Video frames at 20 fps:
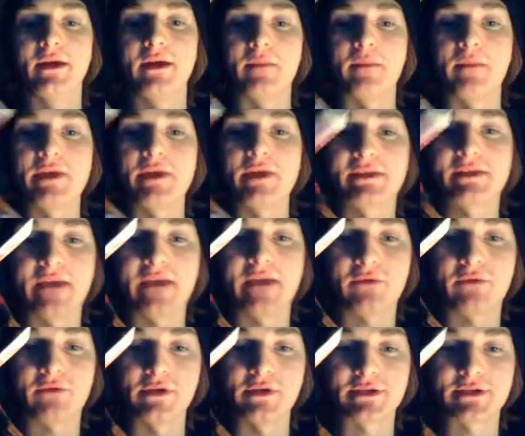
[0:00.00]
And basically,
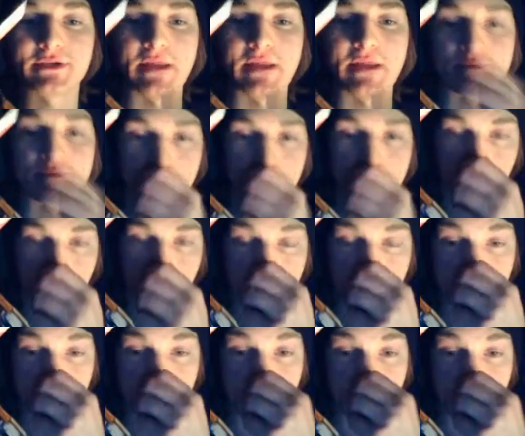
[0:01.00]
after he escapes the
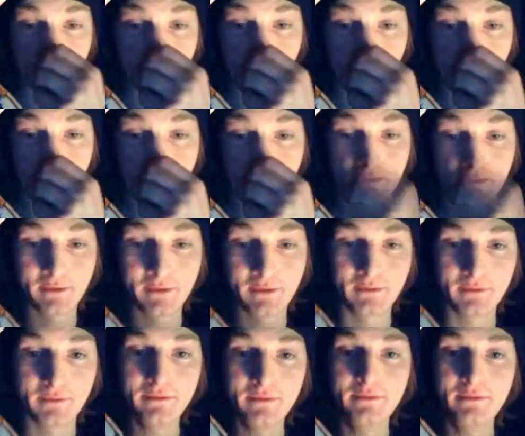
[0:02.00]
torture chamber,
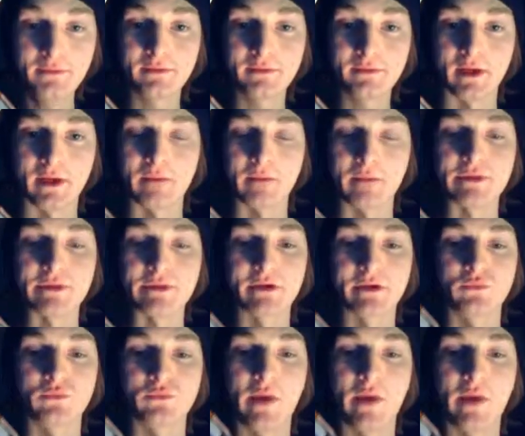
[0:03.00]
he
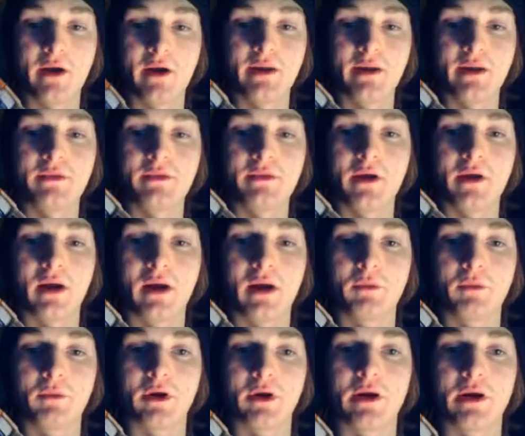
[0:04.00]
starts wearing the
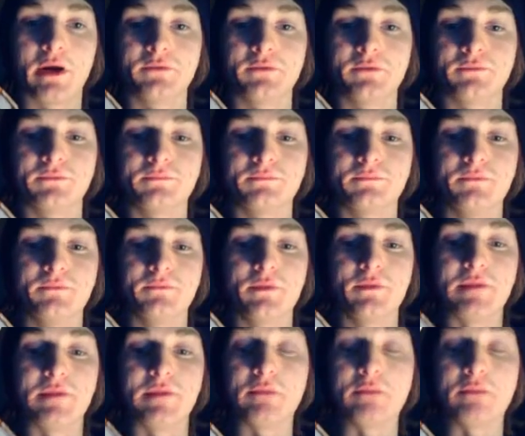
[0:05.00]
armor of
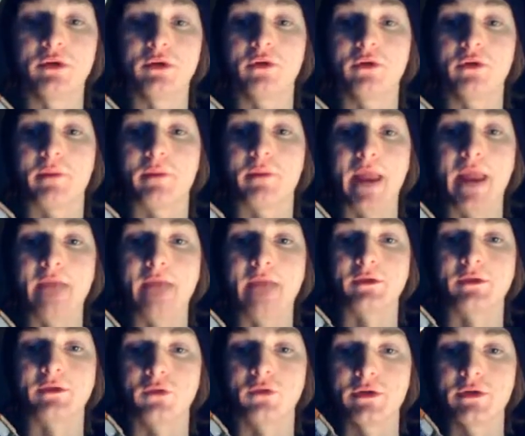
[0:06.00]
the people who are paying
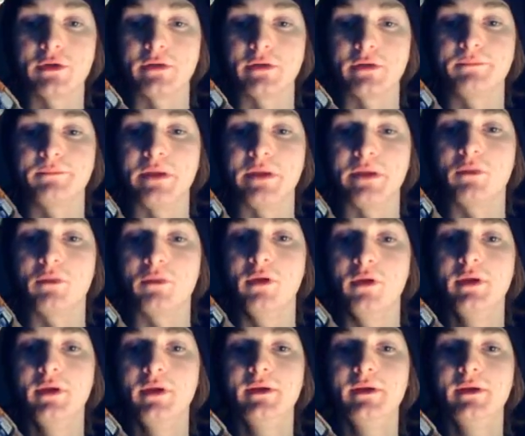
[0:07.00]
to torture
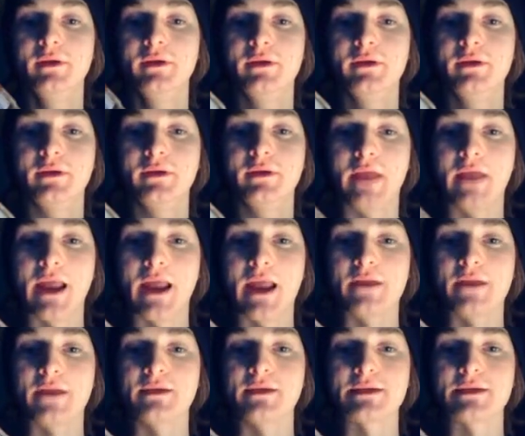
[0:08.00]
people,
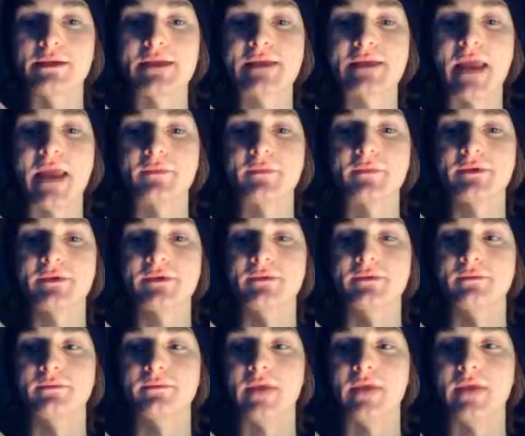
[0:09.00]
and he escapes.
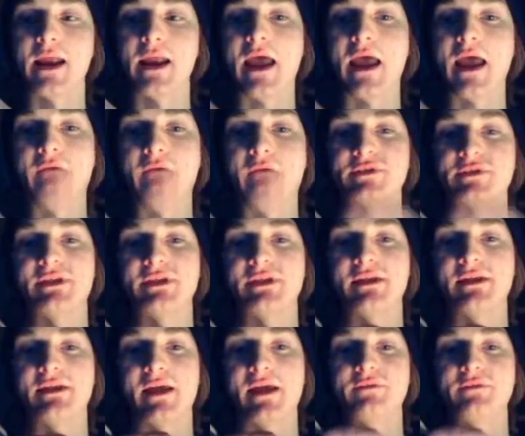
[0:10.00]
And I've
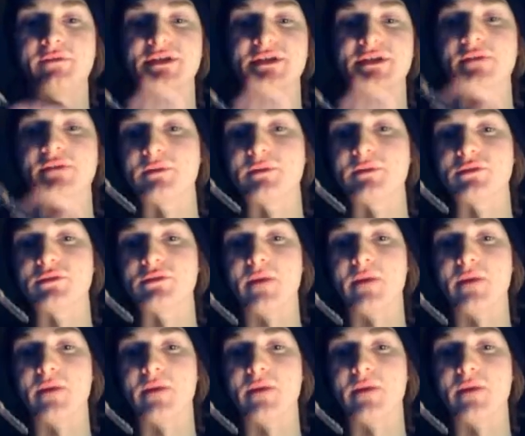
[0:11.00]
just given him these